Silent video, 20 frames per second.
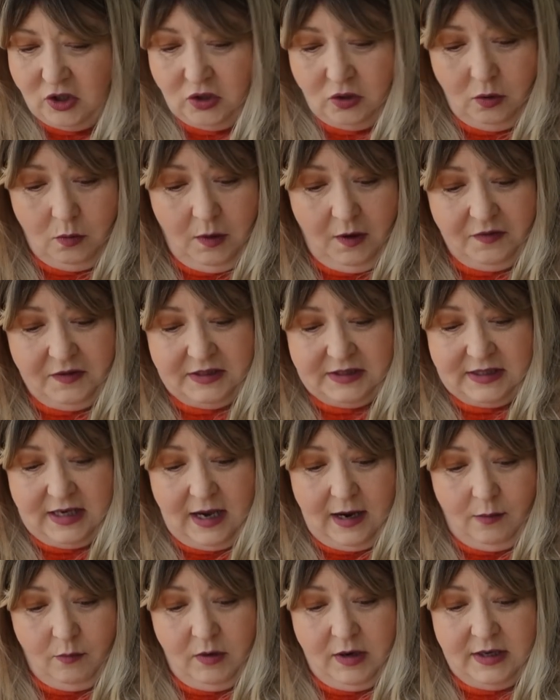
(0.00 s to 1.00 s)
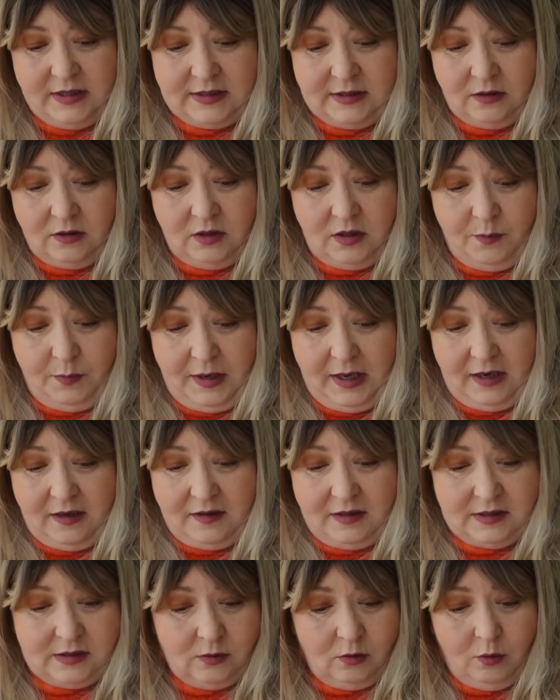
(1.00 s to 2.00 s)
do you know what this camera is? I'm going to
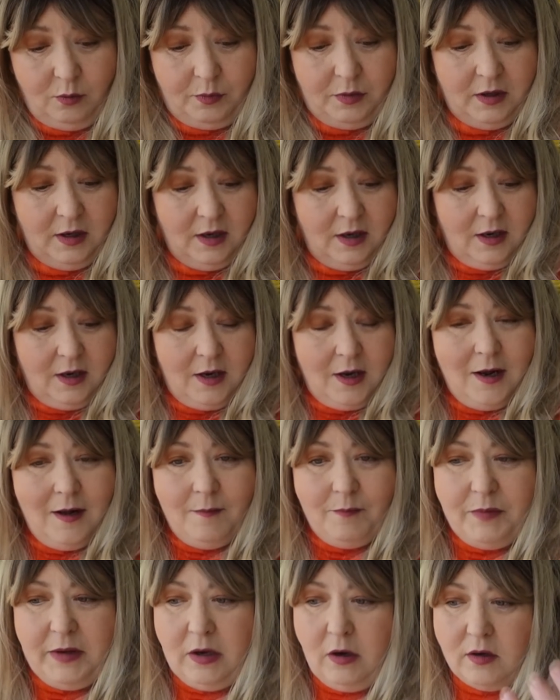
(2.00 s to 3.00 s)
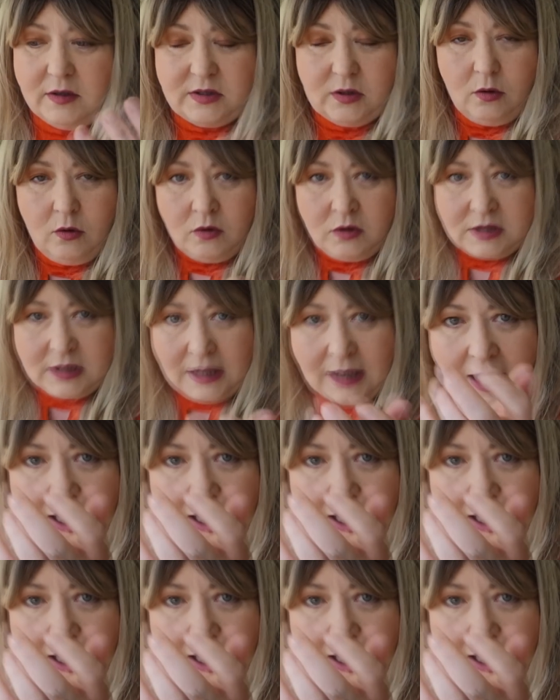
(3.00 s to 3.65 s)
pick this up. Because under